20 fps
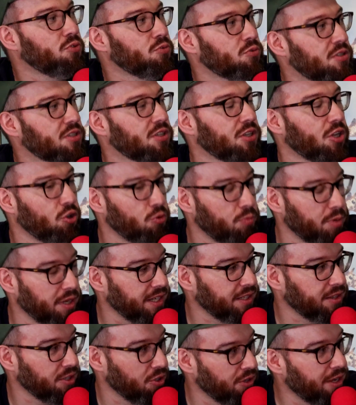do slow
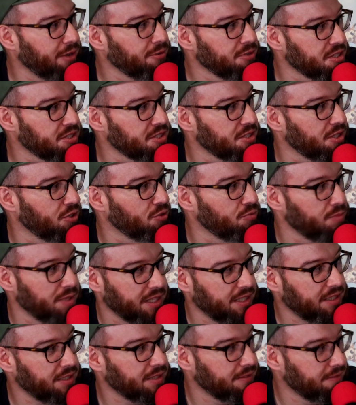blink though. That was a slow
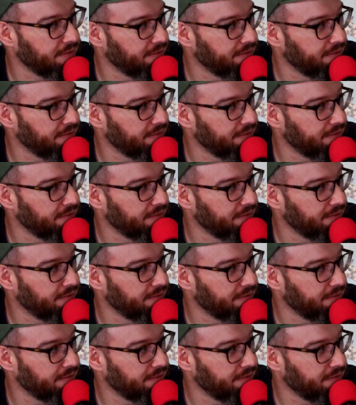blink.